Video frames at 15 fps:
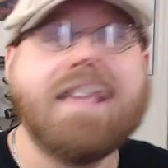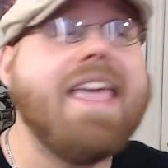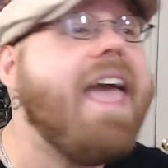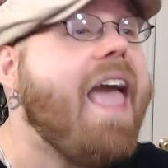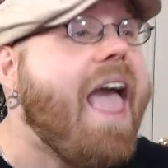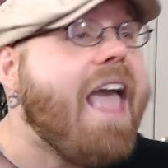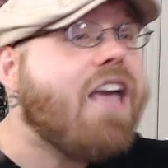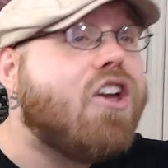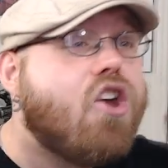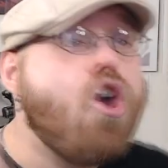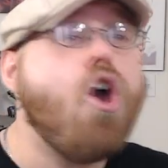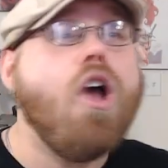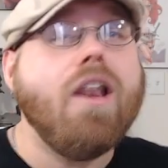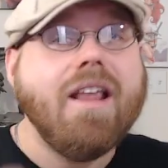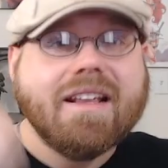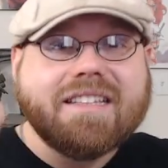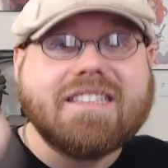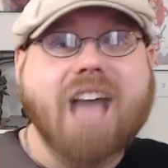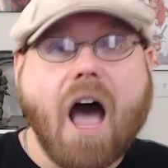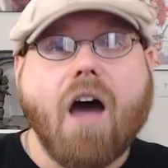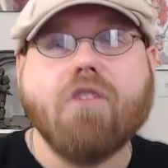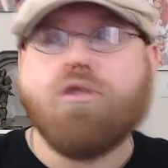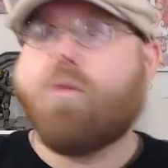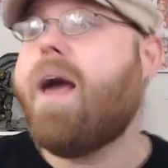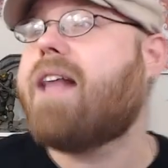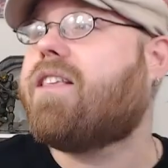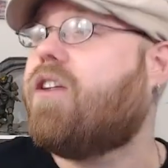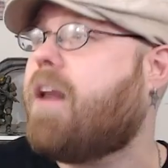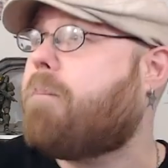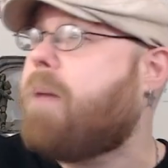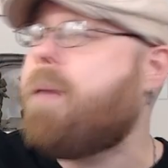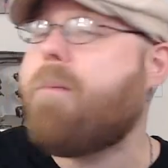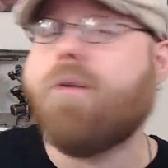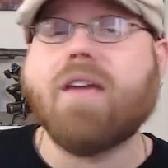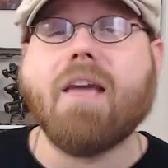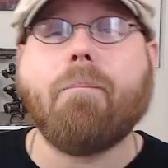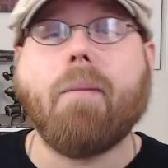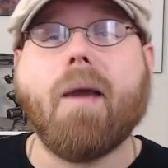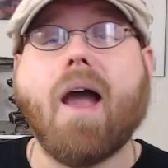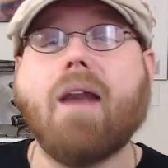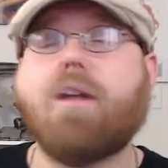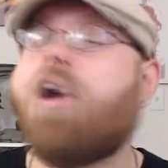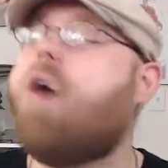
Get a good, solid director that people can get behind